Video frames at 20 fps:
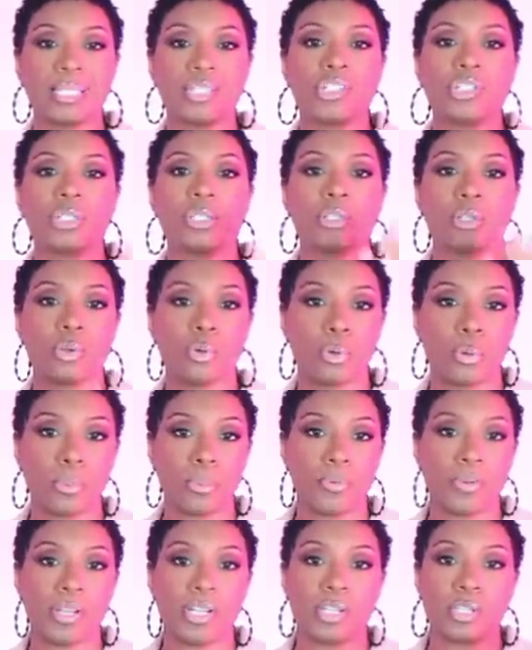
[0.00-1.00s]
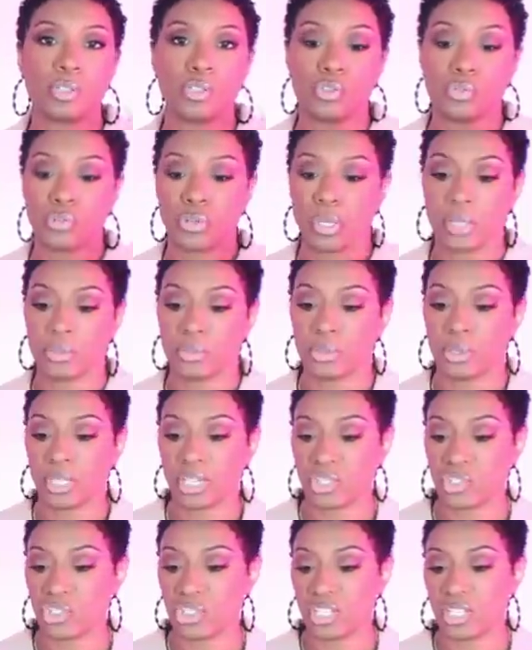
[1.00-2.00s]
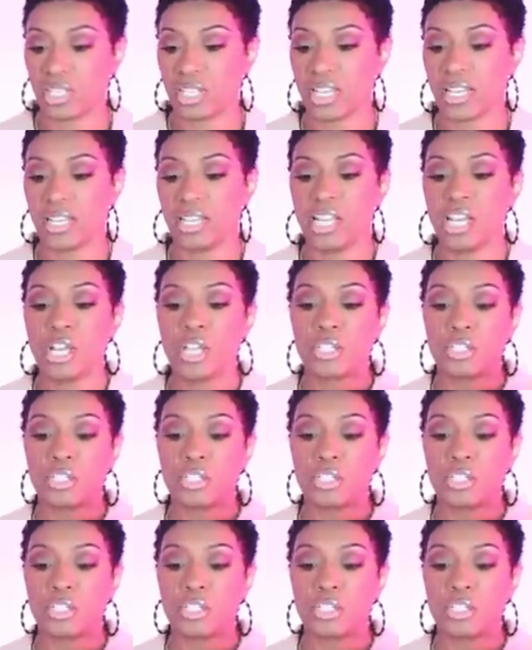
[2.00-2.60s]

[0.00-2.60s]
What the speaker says: that she's incorporated the trend. You see how she did that?